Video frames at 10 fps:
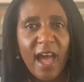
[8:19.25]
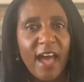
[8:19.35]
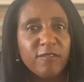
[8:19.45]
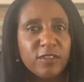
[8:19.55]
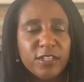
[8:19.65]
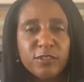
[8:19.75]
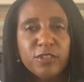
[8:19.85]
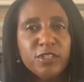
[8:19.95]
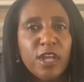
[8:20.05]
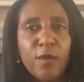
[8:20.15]
have little
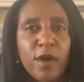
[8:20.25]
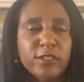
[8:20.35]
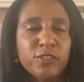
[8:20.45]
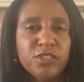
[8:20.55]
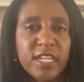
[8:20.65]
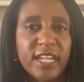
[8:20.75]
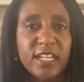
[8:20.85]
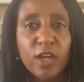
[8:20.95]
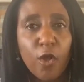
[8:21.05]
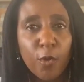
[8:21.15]
to no
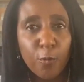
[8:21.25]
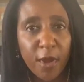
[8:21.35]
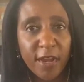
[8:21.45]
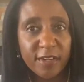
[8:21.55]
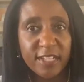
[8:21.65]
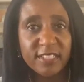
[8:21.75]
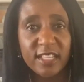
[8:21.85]
understanding or awareness